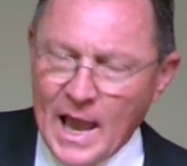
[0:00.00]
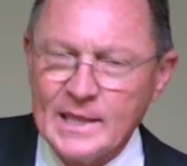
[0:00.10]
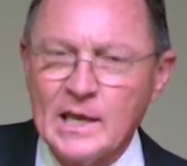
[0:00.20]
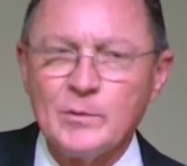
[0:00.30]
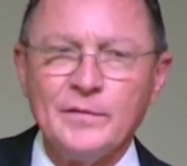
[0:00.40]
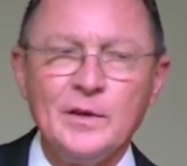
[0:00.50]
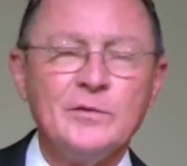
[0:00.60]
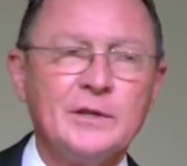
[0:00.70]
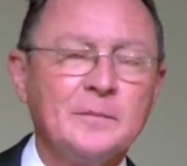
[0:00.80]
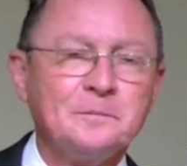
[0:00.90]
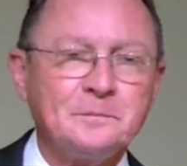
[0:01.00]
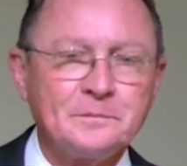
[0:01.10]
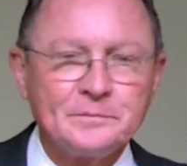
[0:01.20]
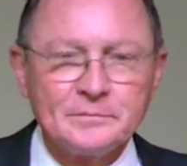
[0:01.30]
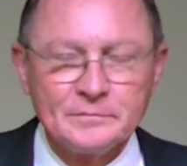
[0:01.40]
And they refused it.
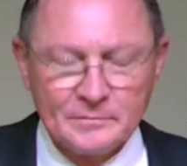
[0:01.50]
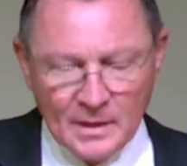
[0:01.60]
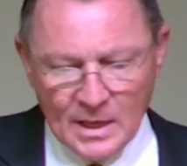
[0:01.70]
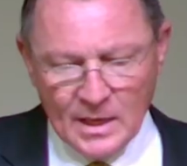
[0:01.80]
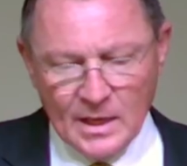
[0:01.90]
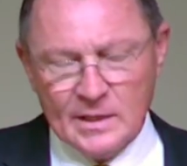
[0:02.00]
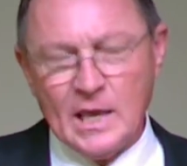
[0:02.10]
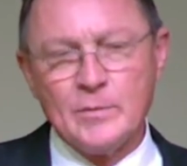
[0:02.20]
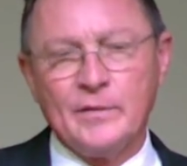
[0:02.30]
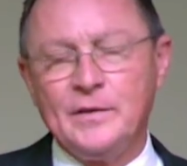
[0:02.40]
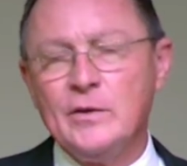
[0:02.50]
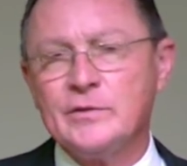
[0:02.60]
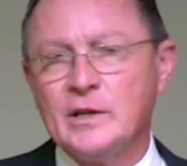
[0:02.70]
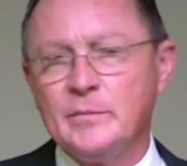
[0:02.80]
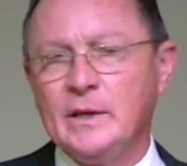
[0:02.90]
They
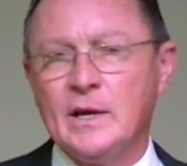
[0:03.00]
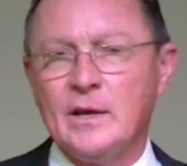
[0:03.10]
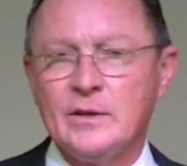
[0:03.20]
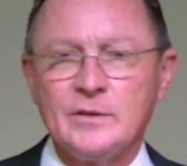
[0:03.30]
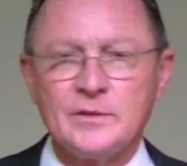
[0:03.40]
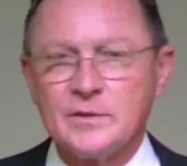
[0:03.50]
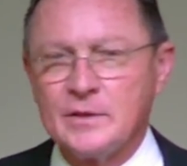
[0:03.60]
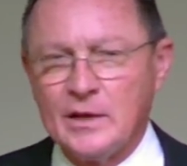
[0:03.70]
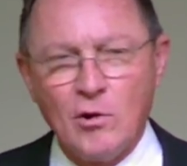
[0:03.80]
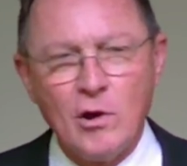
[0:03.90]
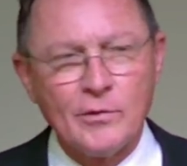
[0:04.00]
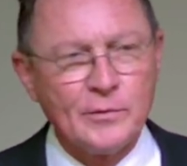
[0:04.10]
refused it because in all